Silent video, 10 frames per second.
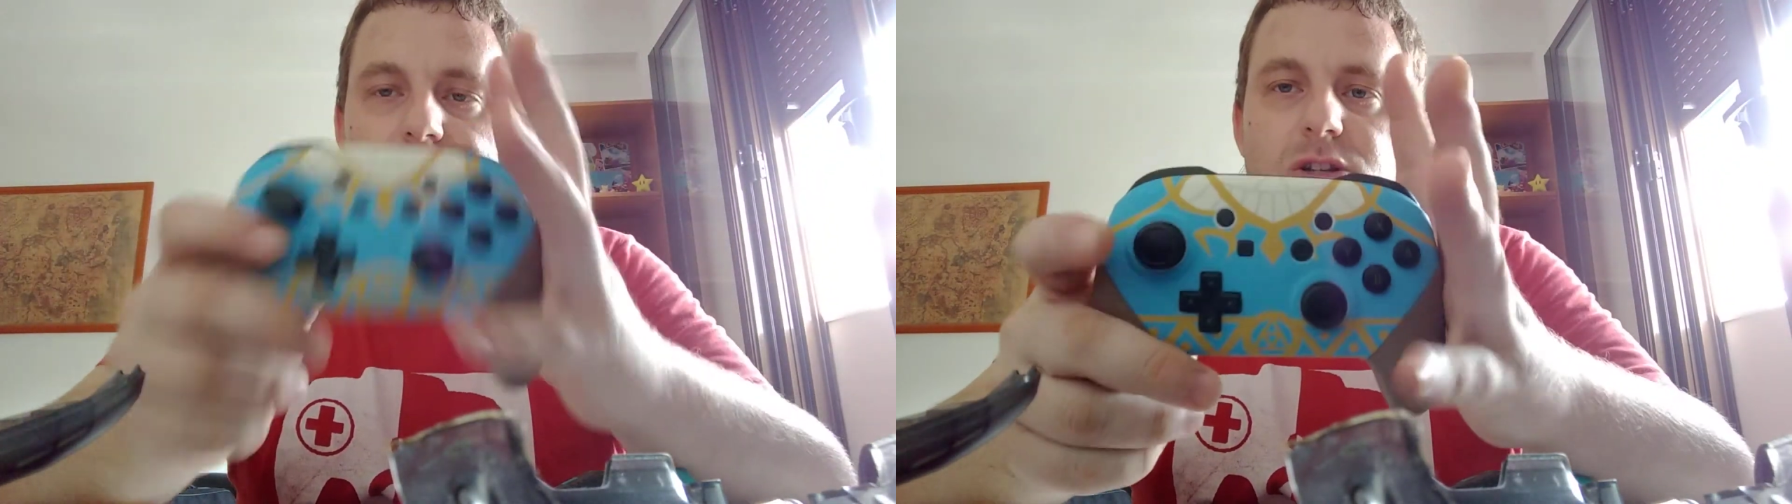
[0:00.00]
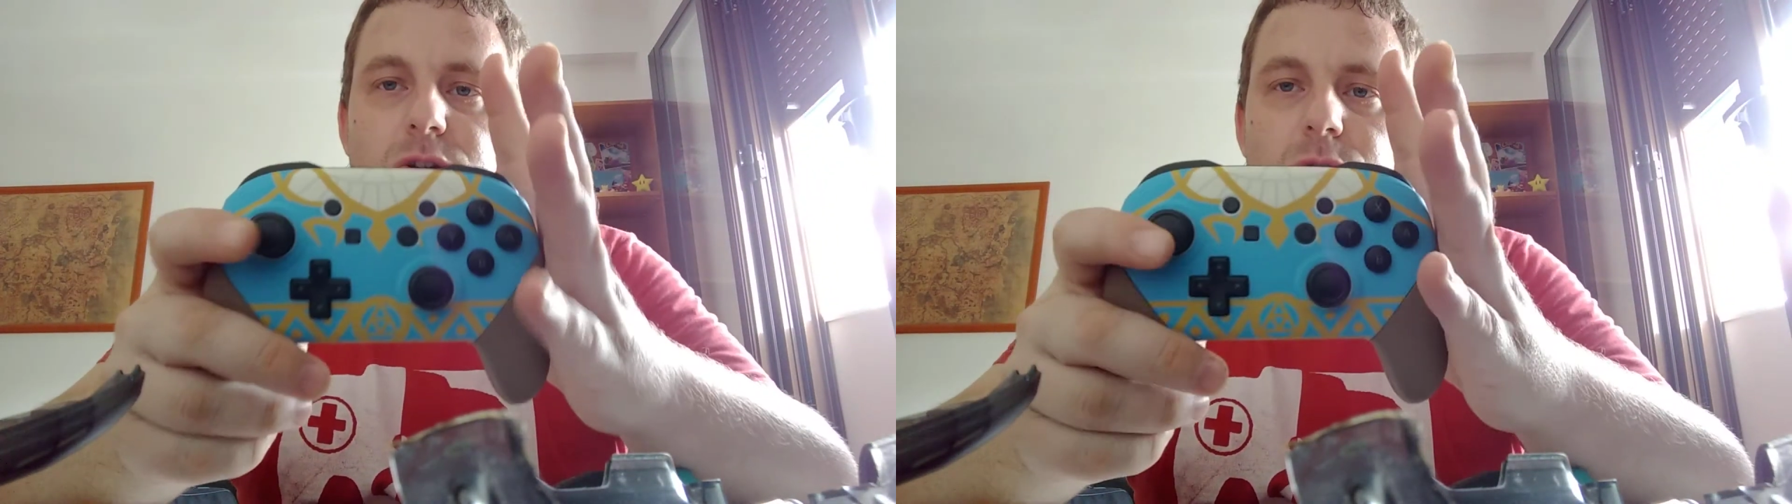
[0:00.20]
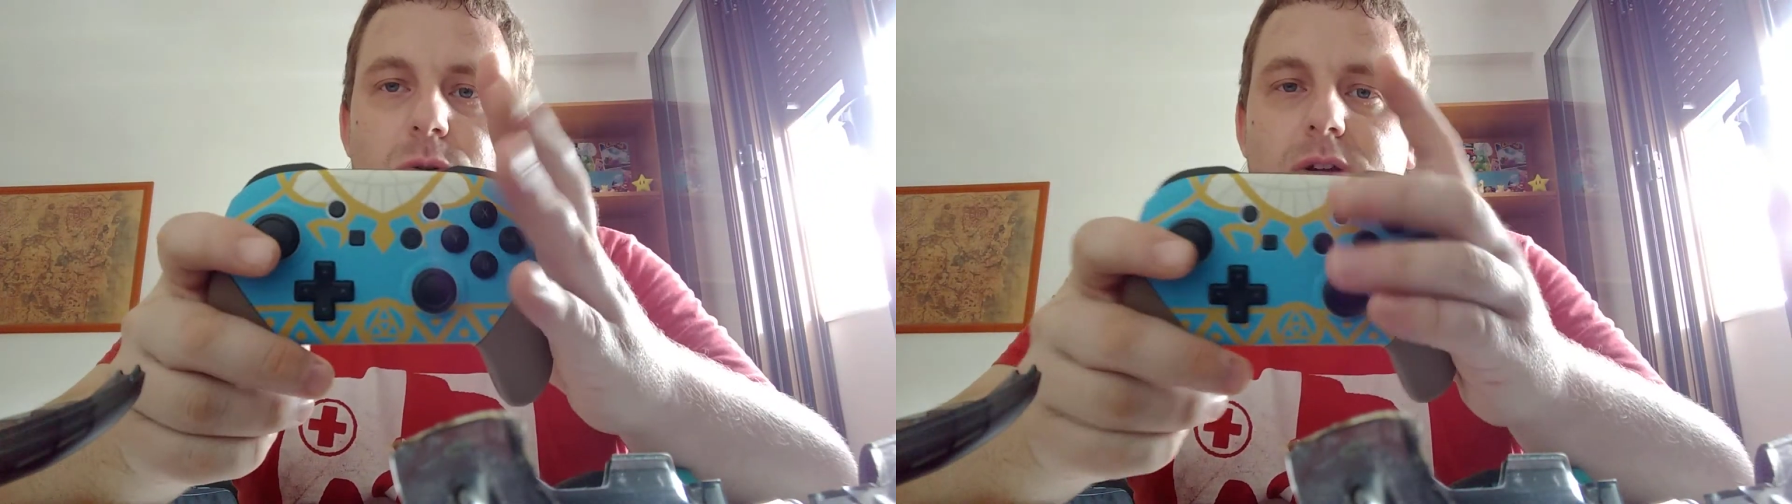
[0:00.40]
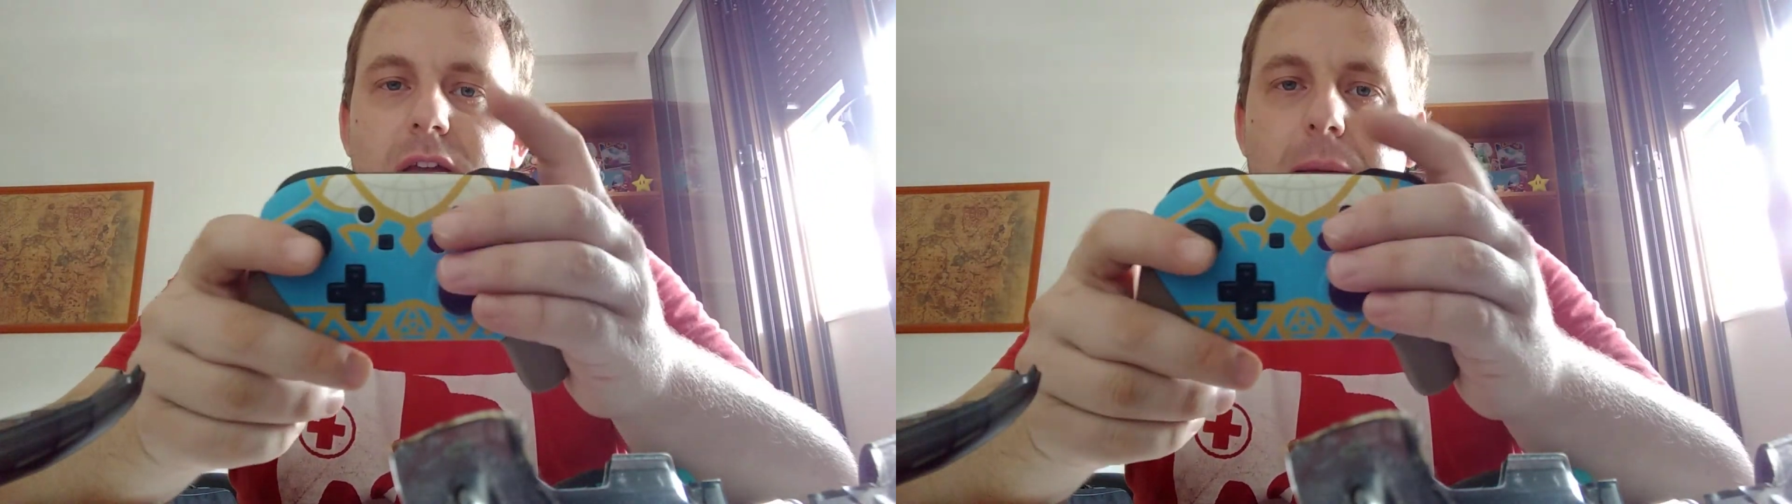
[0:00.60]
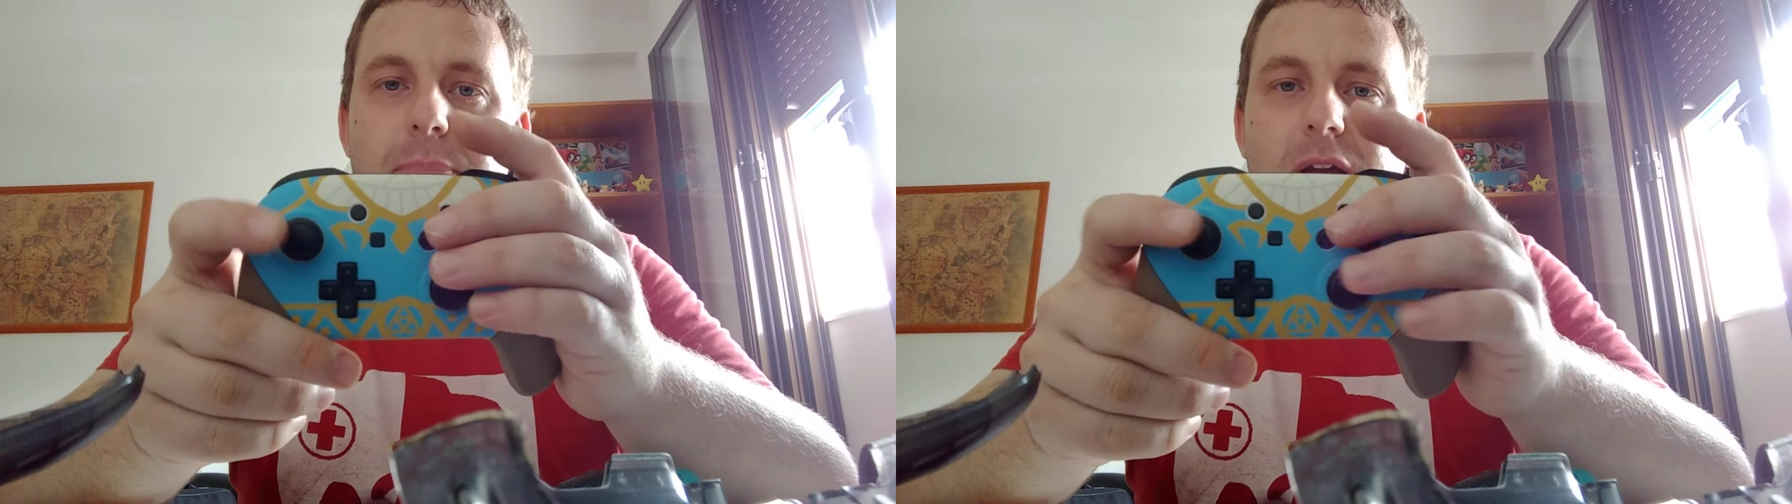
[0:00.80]
to
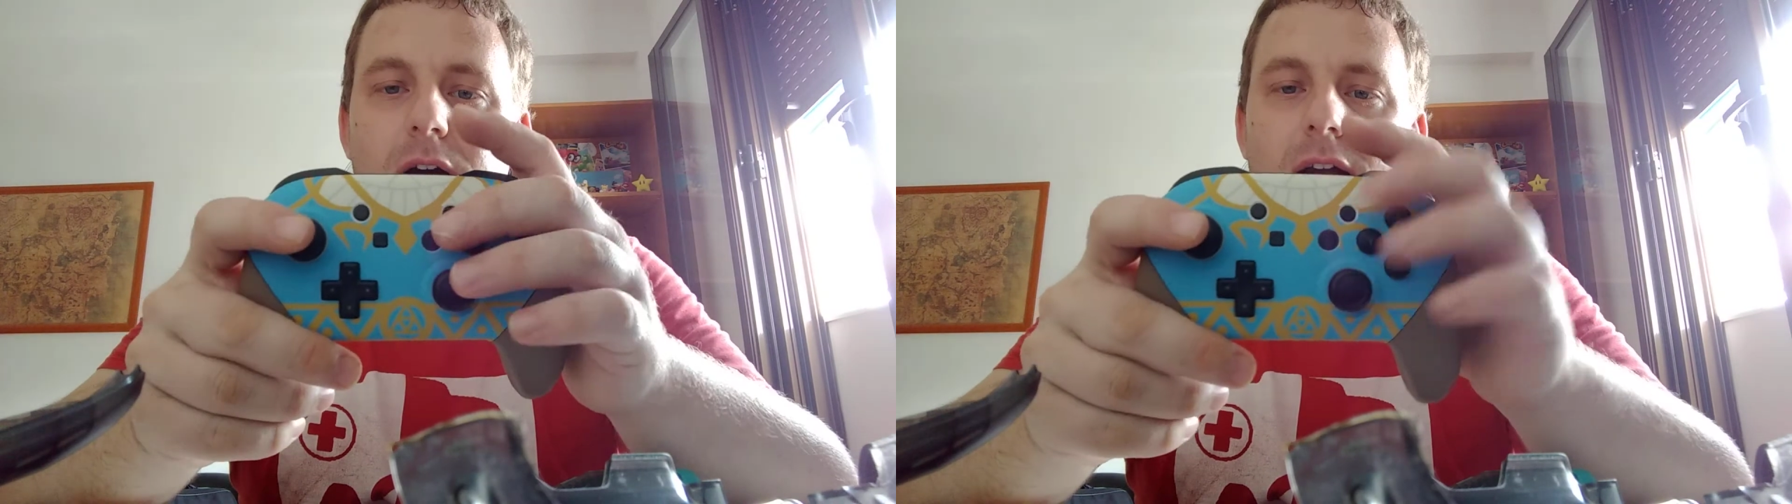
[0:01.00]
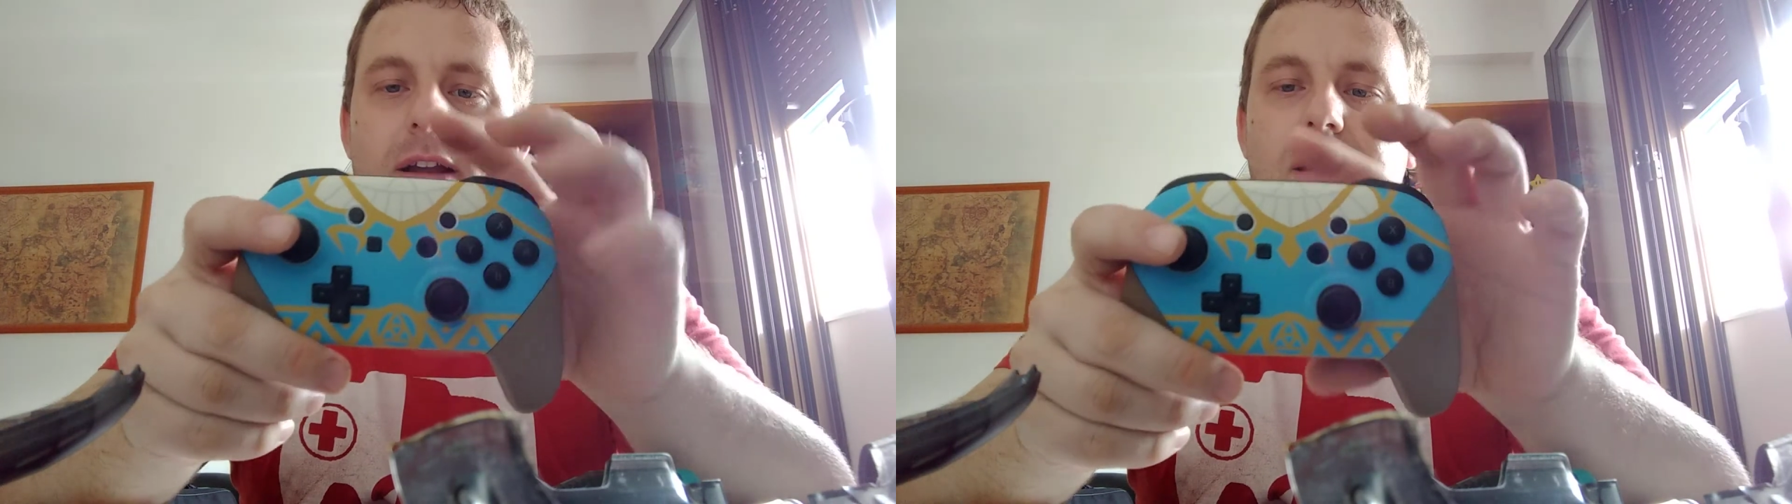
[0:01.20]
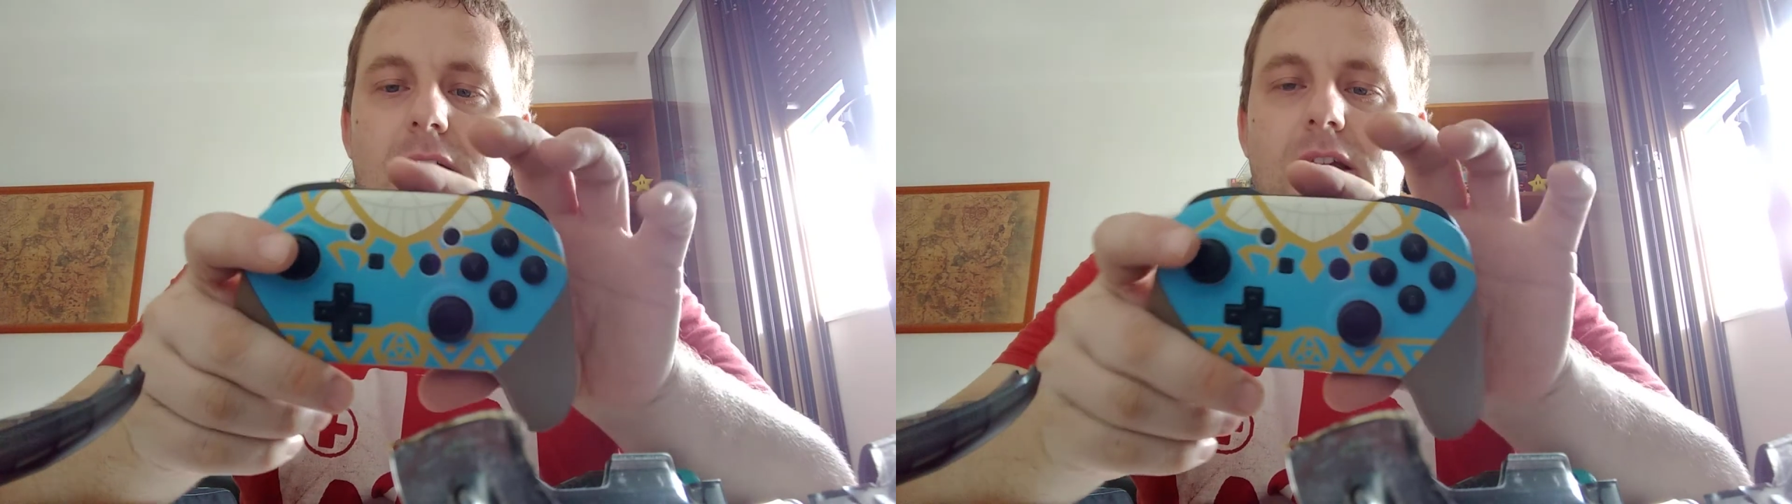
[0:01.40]
get behind.